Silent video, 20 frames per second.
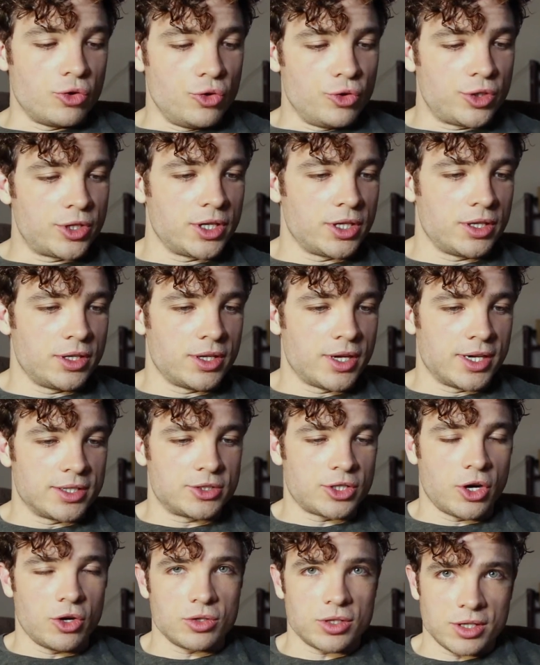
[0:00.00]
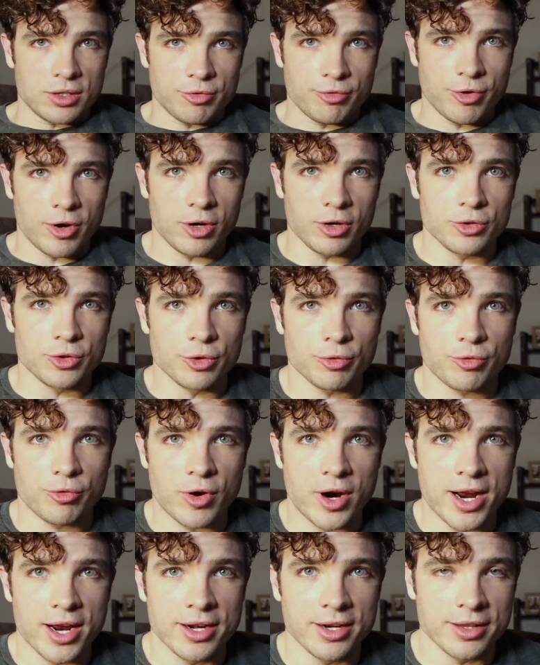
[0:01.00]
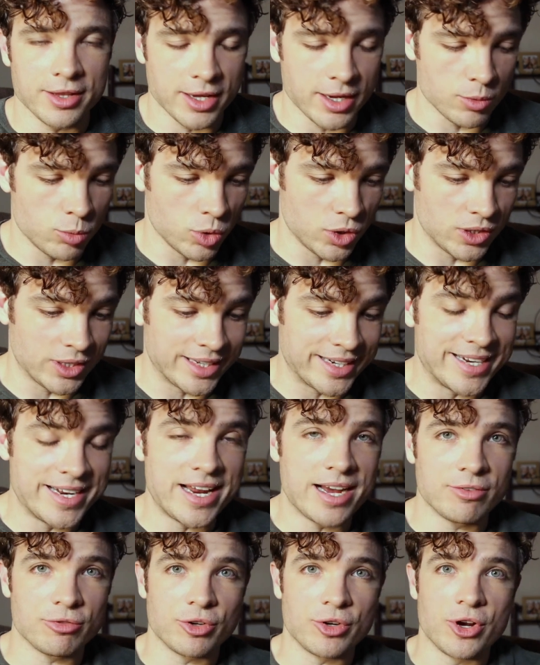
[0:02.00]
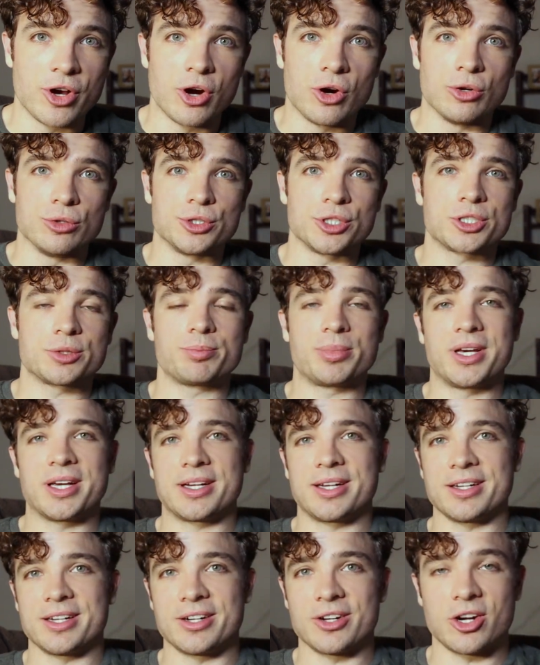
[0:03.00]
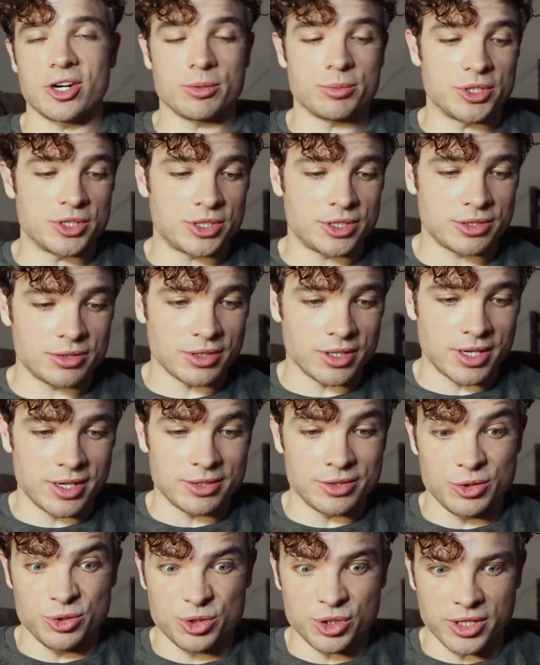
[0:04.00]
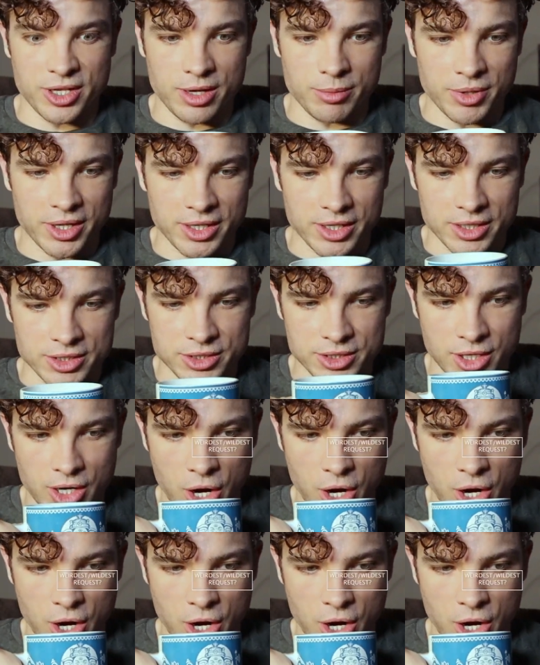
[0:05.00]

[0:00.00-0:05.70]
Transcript: you can totally follow your friend and they will never know. Just pick an anonymous username, I guess.